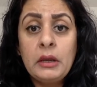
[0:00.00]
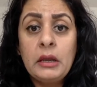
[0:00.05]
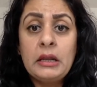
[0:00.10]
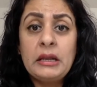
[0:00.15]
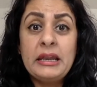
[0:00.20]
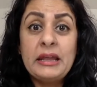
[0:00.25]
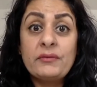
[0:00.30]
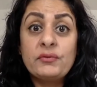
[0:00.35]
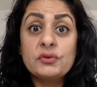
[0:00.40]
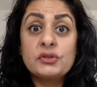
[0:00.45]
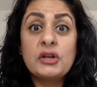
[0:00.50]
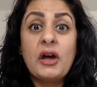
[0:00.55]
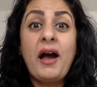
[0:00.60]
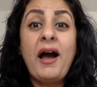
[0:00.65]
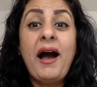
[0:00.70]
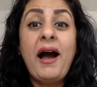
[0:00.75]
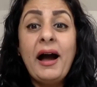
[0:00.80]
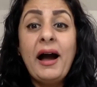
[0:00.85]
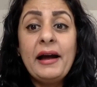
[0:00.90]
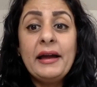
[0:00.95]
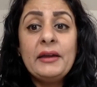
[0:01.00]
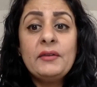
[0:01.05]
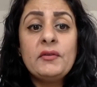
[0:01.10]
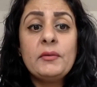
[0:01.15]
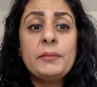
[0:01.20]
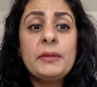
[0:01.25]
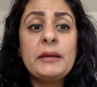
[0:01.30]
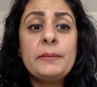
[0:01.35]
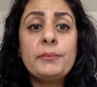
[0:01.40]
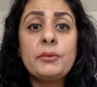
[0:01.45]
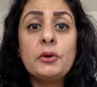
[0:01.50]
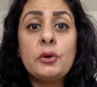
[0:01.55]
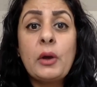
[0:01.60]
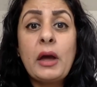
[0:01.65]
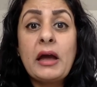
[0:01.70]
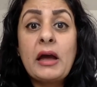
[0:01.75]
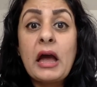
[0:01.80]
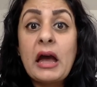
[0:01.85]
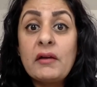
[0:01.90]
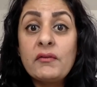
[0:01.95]
levels, are higher in people who
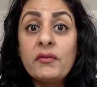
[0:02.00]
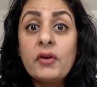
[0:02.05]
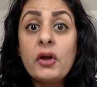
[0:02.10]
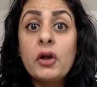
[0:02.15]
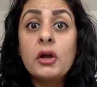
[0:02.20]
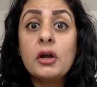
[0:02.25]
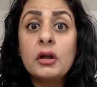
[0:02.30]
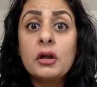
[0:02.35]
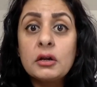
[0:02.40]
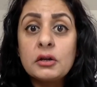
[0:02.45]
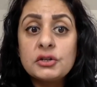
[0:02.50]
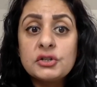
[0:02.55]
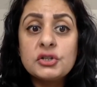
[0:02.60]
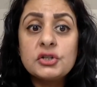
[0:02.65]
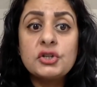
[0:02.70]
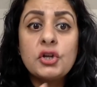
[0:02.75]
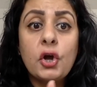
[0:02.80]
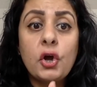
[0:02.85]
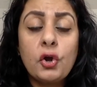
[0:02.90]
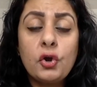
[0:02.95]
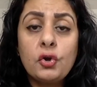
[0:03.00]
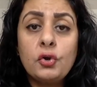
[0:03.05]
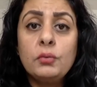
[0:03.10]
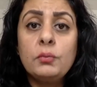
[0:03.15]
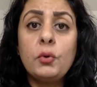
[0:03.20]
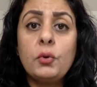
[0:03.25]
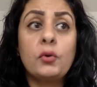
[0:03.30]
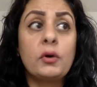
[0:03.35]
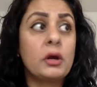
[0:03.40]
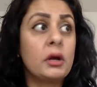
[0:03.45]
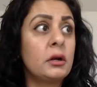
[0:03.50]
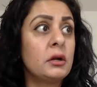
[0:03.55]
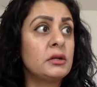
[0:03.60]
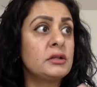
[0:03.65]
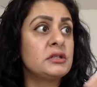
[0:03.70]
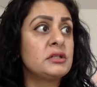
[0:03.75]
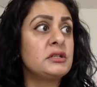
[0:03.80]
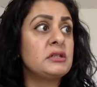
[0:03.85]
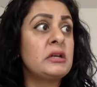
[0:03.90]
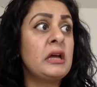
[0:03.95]
have a cluttered home or a
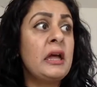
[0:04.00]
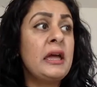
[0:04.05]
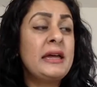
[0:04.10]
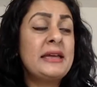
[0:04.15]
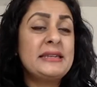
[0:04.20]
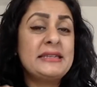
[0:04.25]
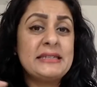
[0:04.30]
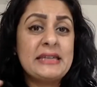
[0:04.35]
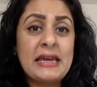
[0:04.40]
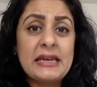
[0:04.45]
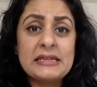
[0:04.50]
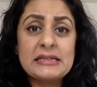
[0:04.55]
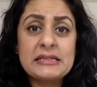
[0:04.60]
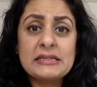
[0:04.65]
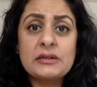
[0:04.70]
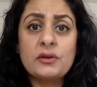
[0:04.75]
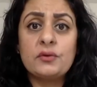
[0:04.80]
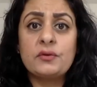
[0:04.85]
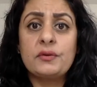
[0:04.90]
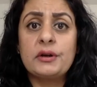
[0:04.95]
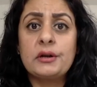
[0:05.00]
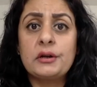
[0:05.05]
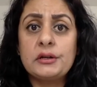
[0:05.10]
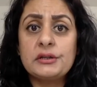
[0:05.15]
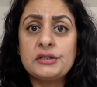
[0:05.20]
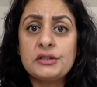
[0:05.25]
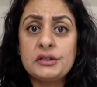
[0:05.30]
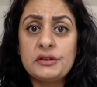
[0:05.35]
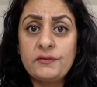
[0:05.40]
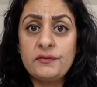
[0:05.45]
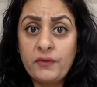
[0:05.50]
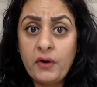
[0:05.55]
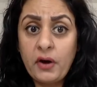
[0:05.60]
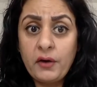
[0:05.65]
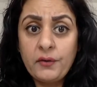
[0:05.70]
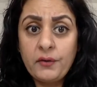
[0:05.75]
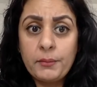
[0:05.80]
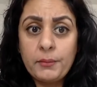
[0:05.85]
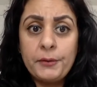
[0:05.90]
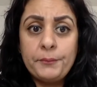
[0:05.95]
cluttered desk or a cluttered
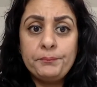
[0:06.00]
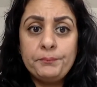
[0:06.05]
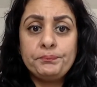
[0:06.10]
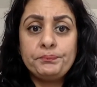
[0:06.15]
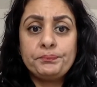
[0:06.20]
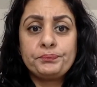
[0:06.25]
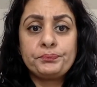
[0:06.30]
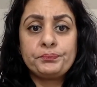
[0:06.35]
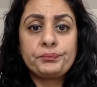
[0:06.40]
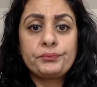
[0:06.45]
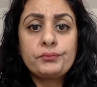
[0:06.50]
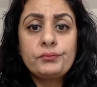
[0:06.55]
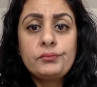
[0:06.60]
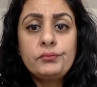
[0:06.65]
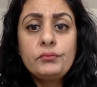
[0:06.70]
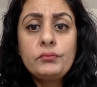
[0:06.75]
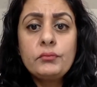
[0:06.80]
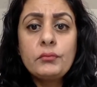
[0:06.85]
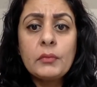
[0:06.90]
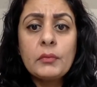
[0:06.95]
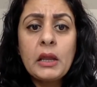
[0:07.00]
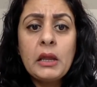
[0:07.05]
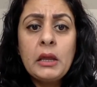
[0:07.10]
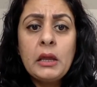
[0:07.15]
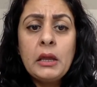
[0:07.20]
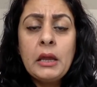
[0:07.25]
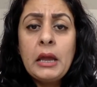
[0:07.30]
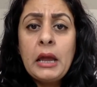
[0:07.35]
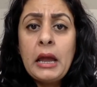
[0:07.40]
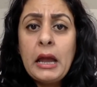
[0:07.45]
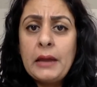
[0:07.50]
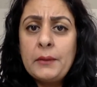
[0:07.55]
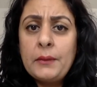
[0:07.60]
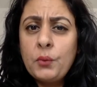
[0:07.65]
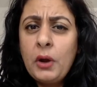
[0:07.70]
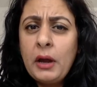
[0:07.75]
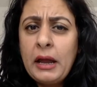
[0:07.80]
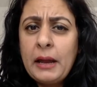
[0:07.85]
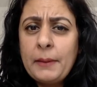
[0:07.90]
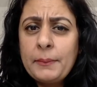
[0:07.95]
environment. And
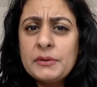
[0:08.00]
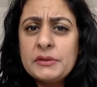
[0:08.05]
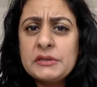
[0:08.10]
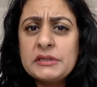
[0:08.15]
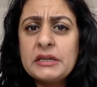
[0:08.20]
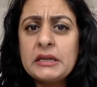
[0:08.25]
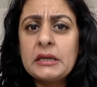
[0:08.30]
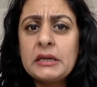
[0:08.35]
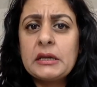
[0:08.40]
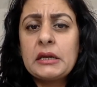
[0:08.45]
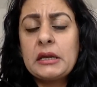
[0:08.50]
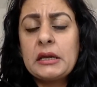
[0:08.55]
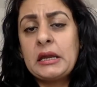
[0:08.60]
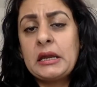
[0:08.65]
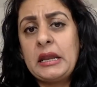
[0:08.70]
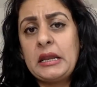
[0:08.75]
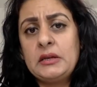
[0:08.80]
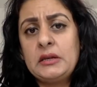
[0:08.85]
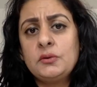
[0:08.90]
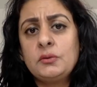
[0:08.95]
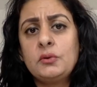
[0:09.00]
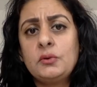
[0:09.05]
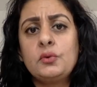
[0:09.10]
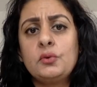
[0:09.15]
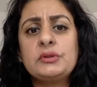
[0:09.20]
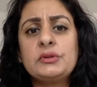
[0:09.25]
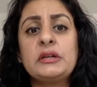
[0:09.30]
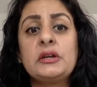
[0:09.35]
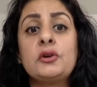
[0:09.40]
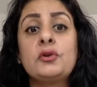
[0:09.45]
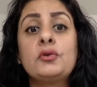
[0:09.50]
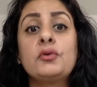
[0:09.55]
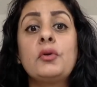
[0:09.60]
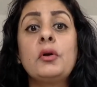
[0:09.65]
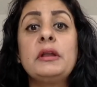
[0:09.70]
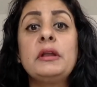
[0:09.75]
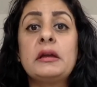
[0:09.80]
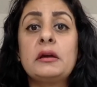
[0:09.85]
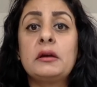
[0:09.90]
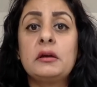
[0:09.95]
what happens, it can end up causing
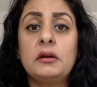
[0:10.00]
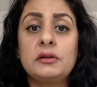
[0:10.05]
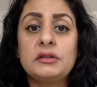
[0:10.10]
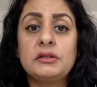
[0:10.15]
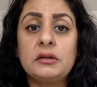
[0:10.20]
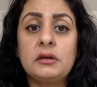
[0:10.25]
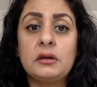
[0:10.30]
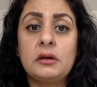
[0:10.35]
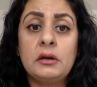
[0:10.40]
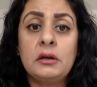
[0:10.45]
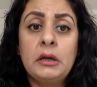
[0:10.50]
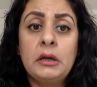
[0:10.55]
chronic clutter,